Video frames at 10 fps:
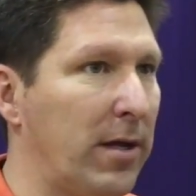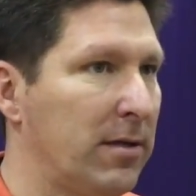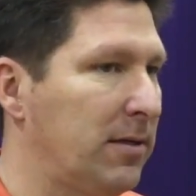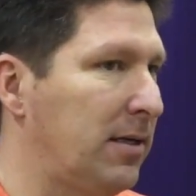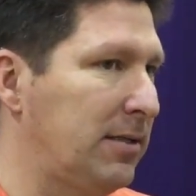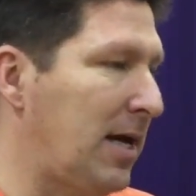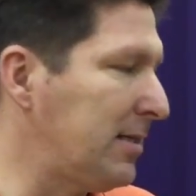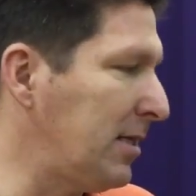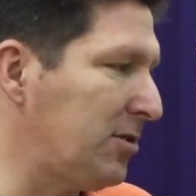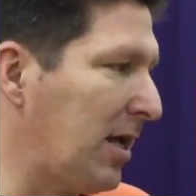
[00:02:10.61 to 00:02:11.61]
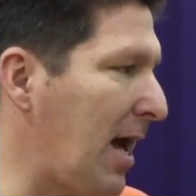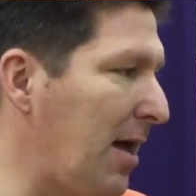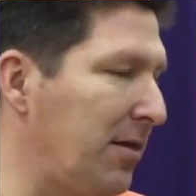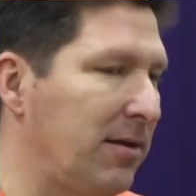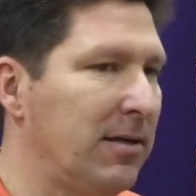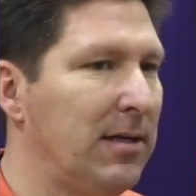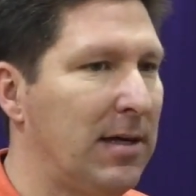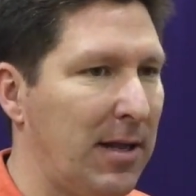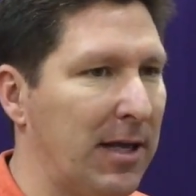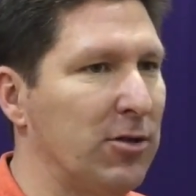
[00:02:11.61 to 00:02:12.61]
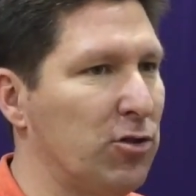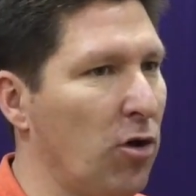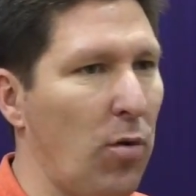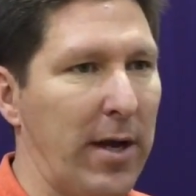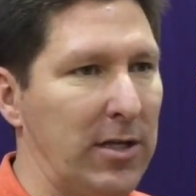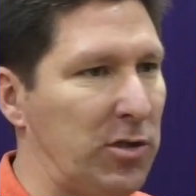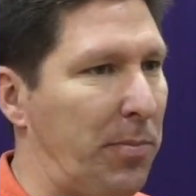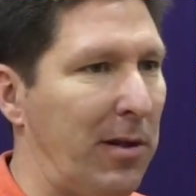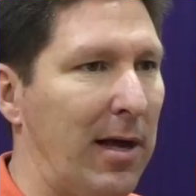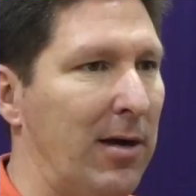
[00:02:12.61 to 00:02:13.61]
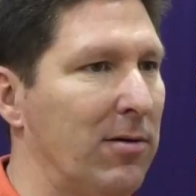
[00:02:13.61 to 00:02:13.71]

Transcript: Uh, Donte's a guy that I think is growing as a player.